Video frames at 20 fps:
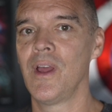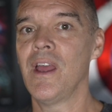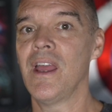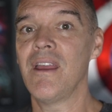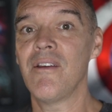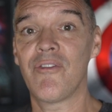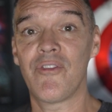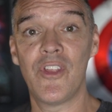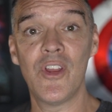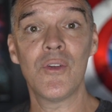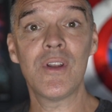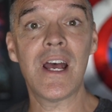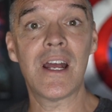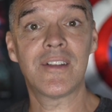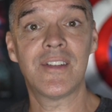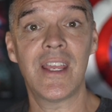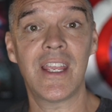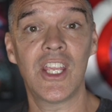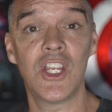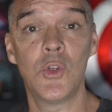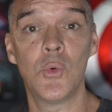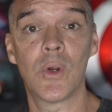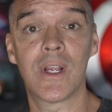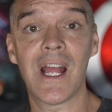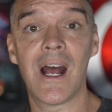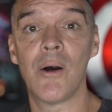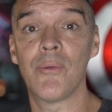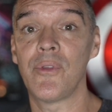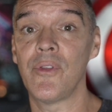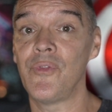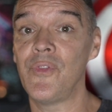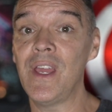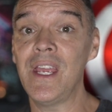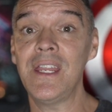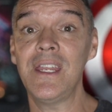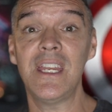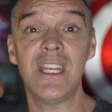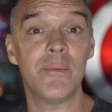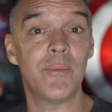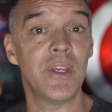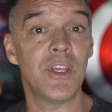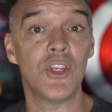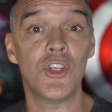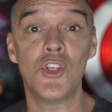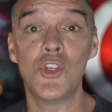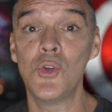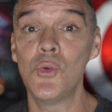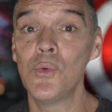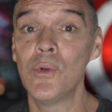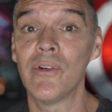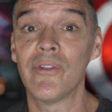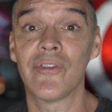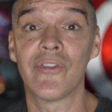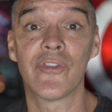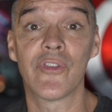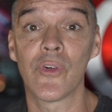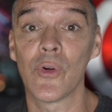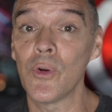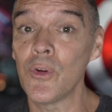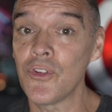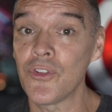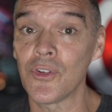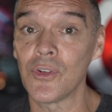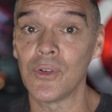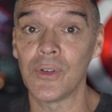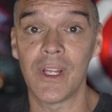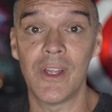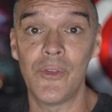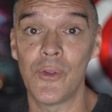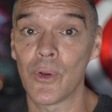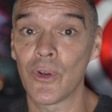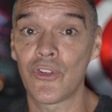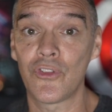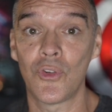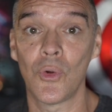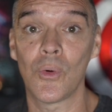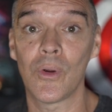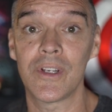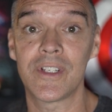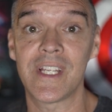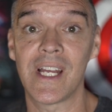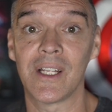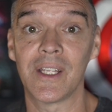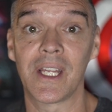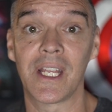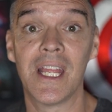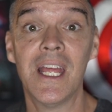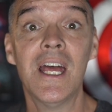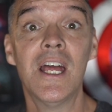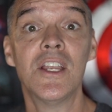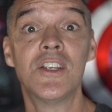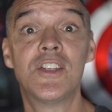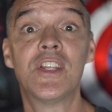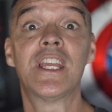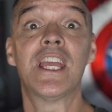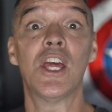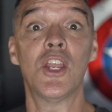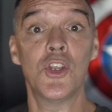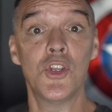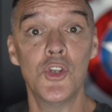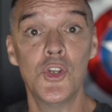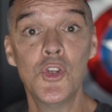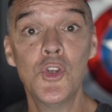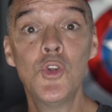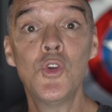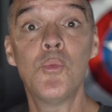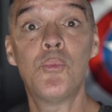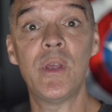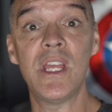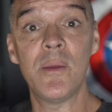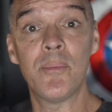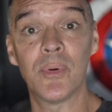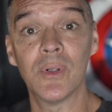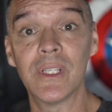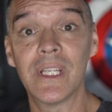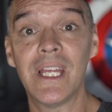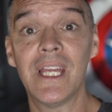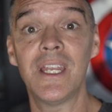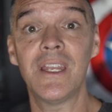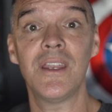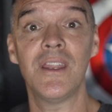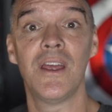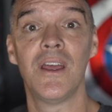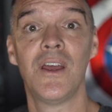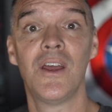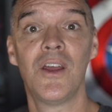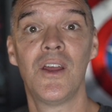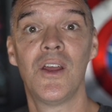if they're not taking into account that they need to be universal in their storytelling to get new people in,